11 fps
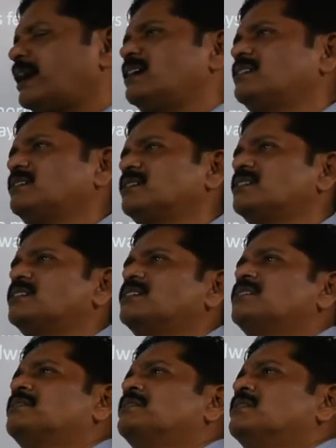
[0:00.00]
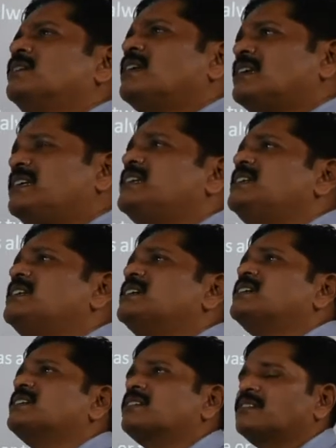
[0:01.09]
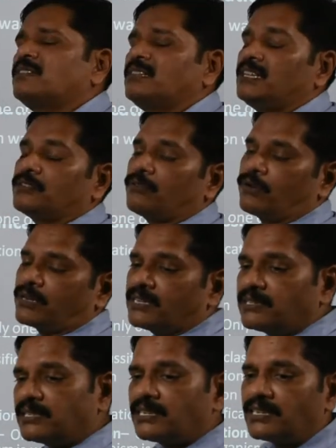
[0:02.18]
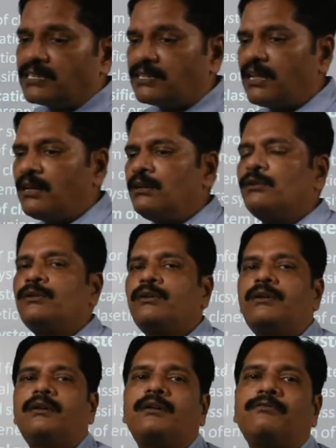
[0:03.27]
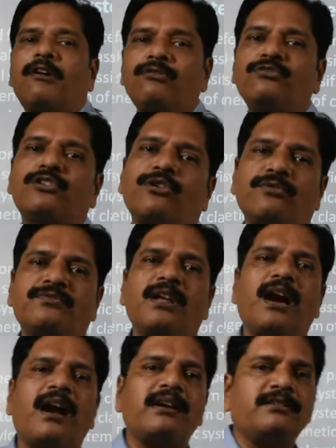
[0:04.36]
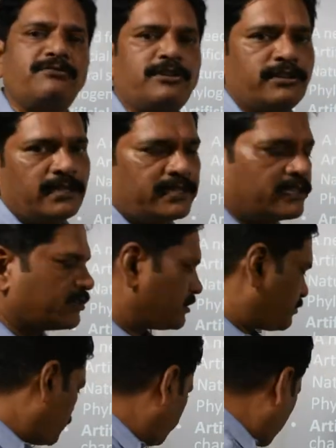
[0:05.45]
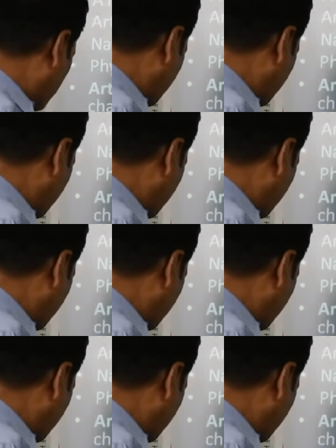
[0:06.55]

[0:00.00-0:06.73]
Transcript: and Linnaeus, these were considered as the founder of the artificial system of